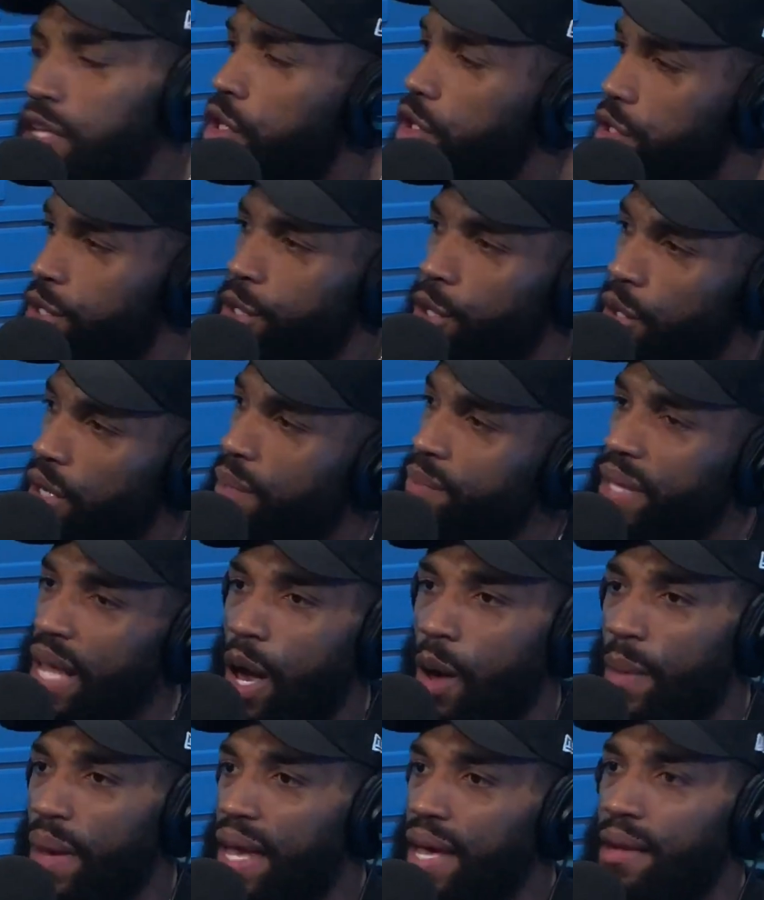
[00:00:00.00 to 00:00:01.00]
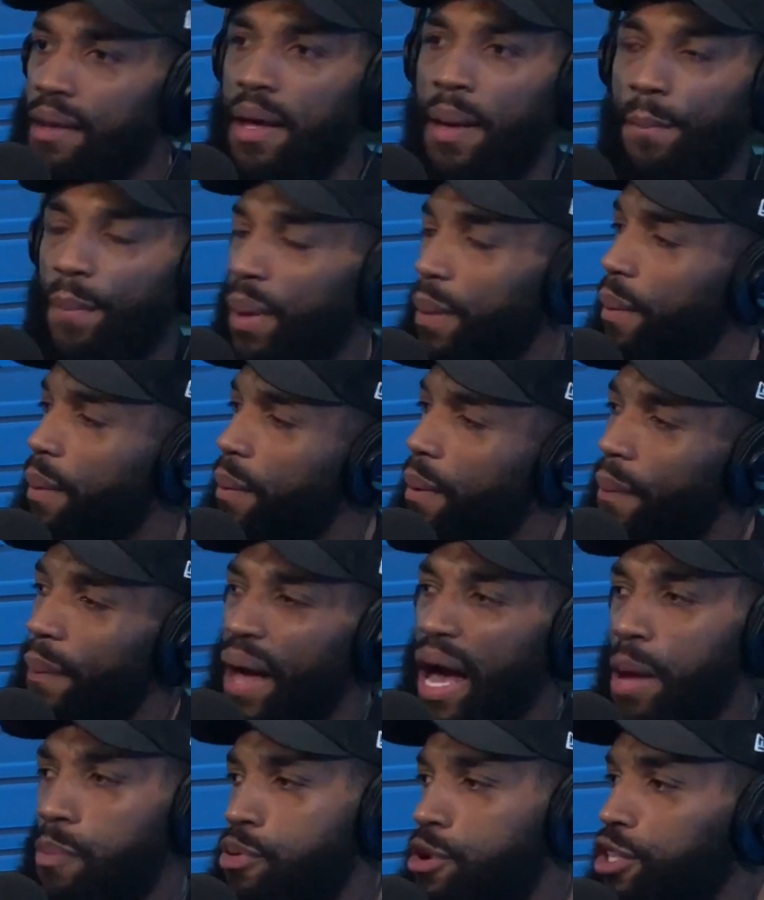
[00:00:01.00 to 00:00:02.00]
You know what? I'm down, man. Blah, blah, blah, blah.
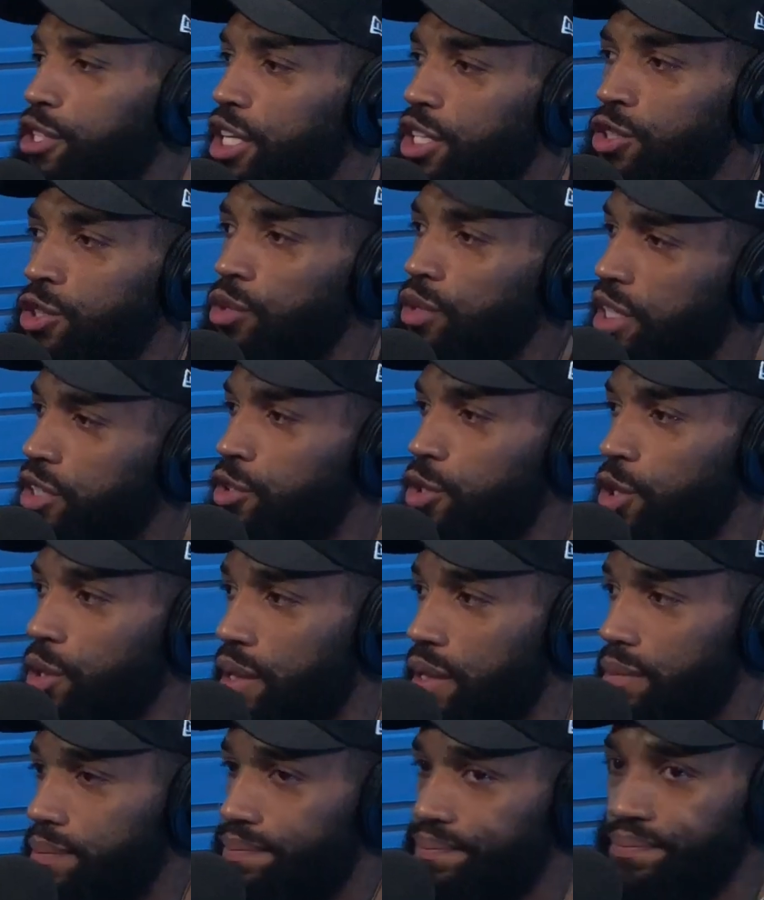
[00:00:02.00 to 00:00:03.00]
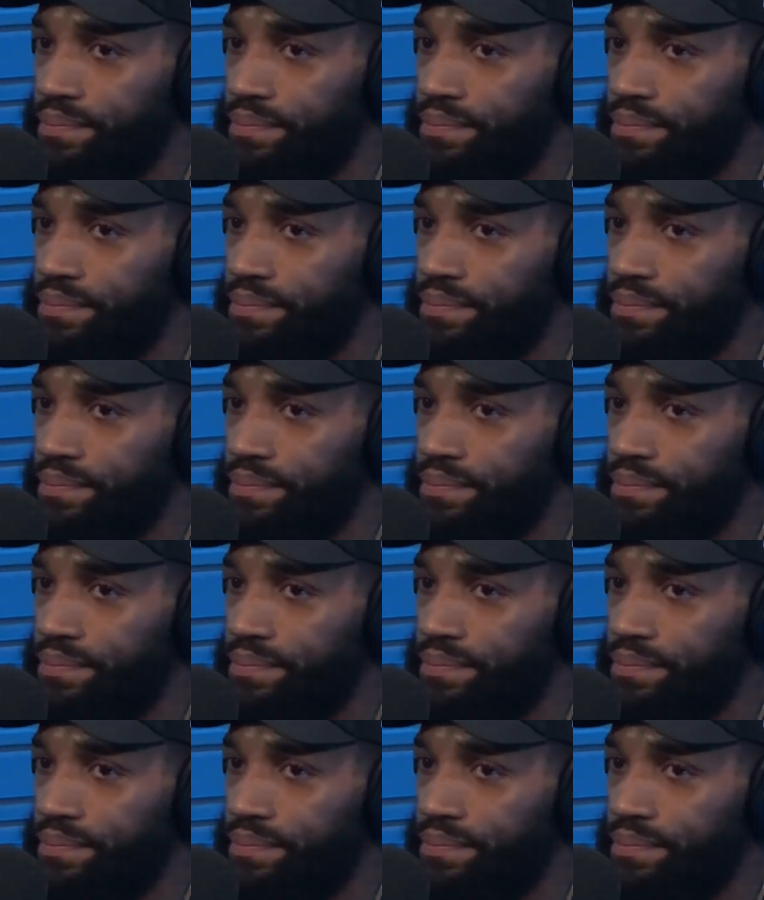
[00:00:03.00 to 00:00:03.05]
I appreciate you. Let's do it.